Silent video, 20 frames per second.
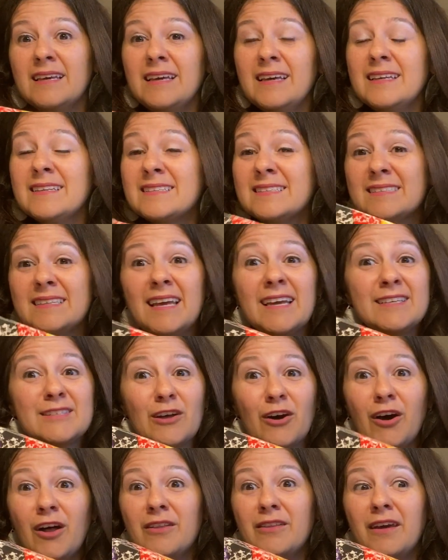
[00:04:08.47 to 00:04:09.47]
It stays
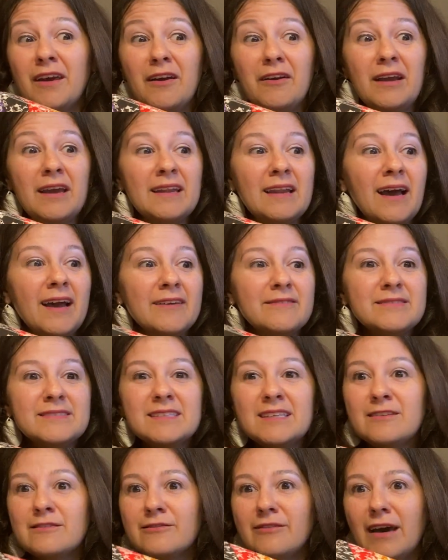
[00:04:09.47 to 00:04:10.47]
on there. And I've
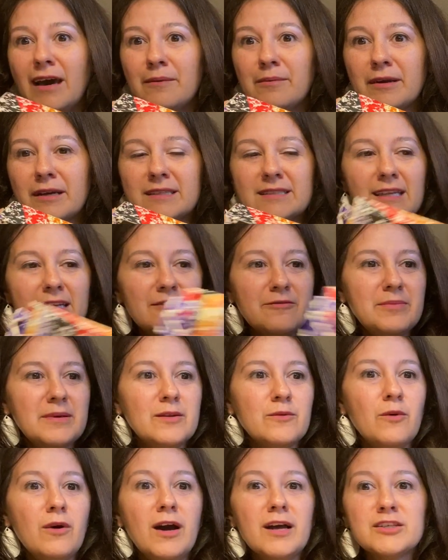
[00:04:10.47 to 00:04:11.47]
seen fabrics that have
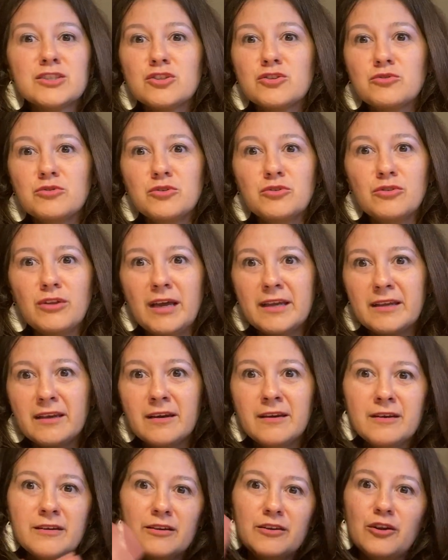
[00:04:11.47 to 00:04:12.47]
been washed through
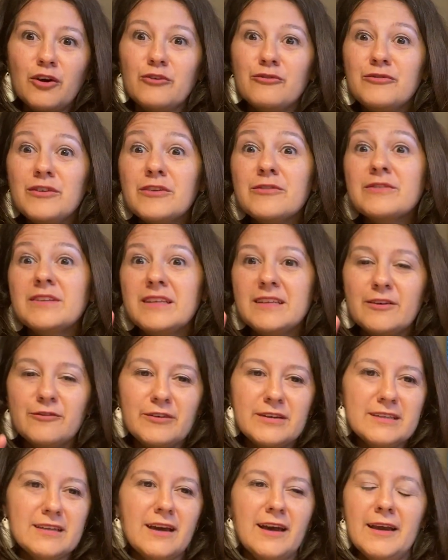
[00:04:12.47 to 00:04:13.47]
50
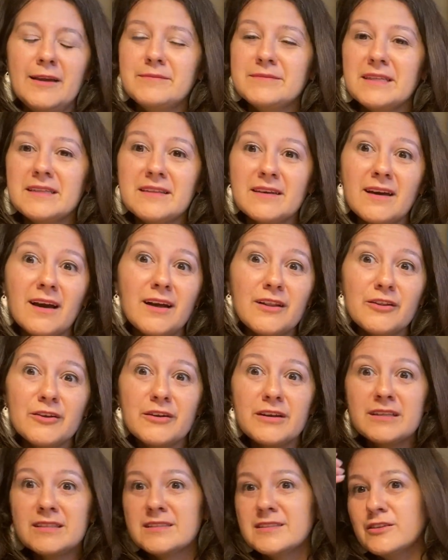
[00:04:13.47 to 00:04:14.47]
different times, and the color
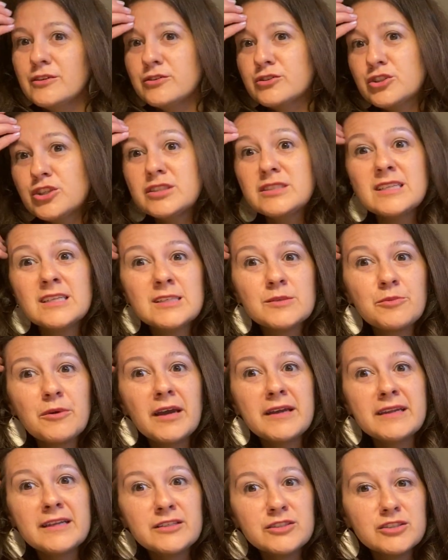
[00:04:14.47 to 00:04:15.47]
is still just as
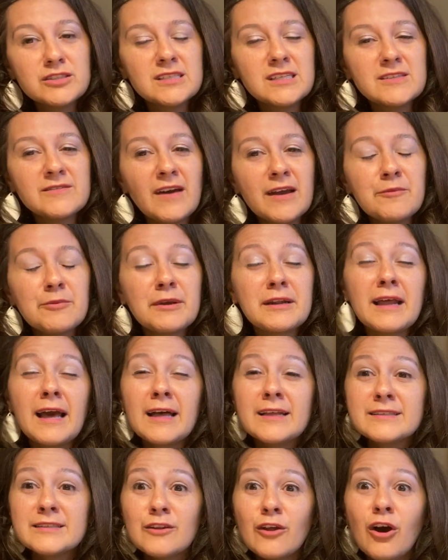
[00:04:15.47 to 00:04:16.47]
bright and just as vibrant
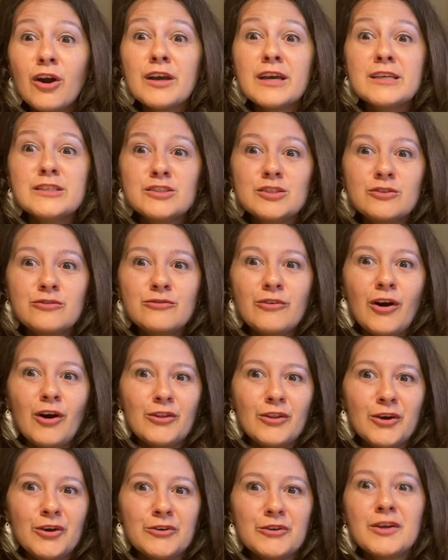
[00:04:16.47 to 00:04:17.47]
as long as you
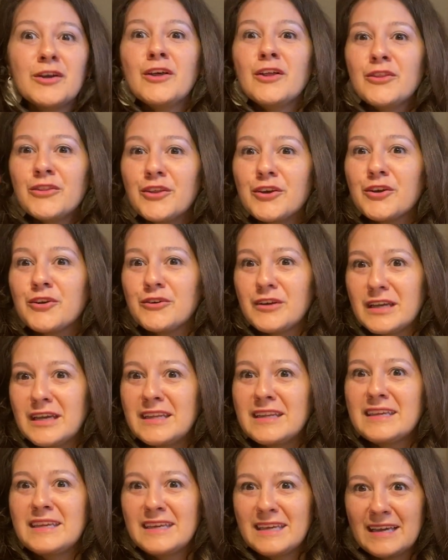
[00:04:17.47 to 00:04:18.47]
followed the
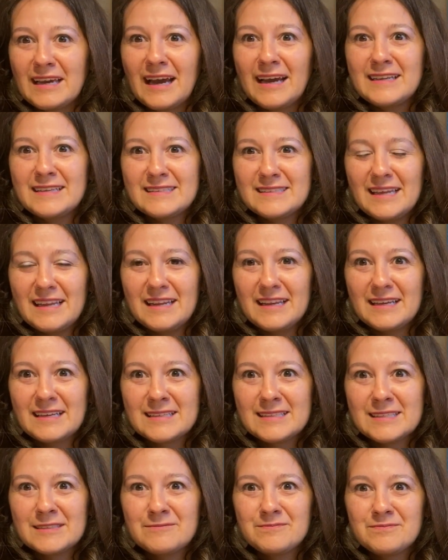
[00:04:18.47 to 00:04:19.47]
Cricut Heat Guide
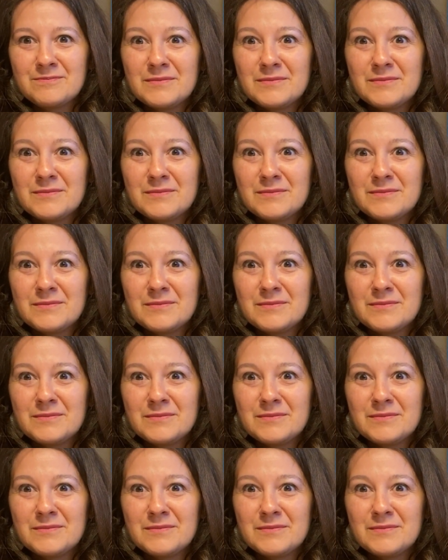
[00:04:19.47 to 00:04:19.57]
settings.